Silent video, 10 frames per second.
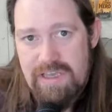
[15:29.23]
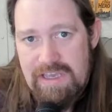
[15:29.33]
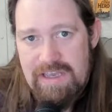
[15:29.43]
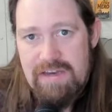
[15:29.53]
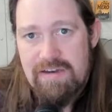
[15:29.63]

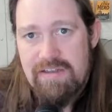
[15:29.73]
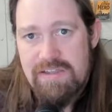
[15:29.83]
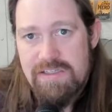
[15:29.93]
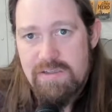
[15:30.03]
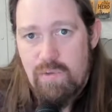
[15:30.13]
And
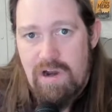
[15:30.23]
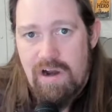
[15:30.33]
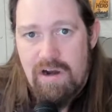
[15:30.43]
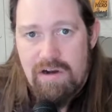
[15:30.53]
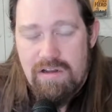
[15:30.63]
this is
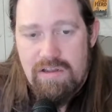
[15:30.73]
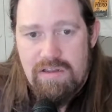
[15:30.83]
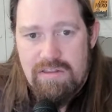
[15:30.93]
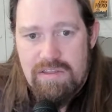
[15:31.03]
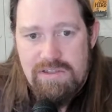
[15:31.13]
where
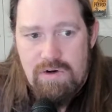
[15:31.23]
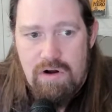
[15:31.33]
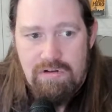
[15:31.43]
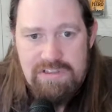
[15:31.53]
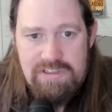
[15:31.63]
the
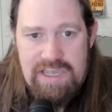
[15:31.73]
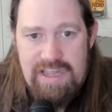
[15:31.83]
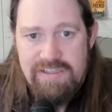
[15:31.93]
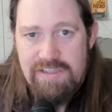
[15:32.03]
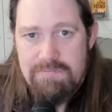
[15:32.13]
struggle
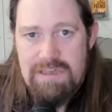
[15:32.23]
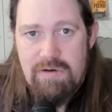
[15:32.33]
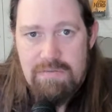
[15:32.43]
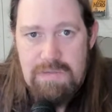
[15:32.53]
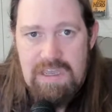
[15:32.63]
tends to
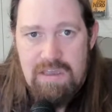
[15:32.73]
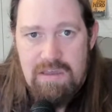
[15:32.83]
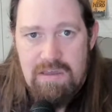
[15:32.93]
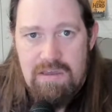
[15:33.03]
be with me.